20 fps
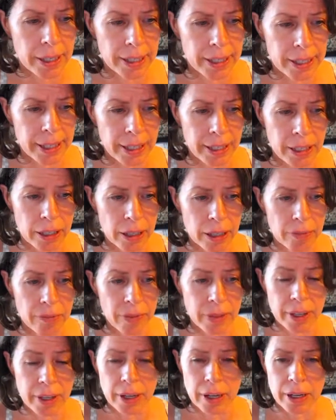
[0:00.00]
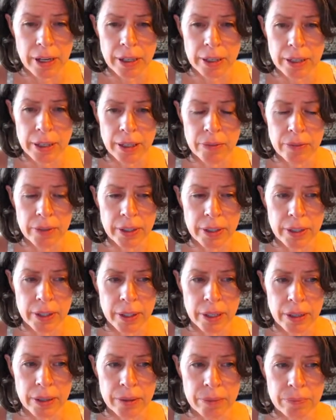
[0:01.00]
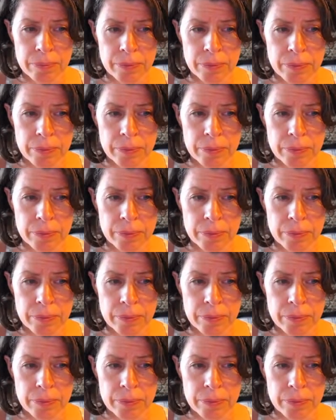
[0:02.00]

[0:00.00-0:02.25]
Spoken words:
Getting off the gun of an income,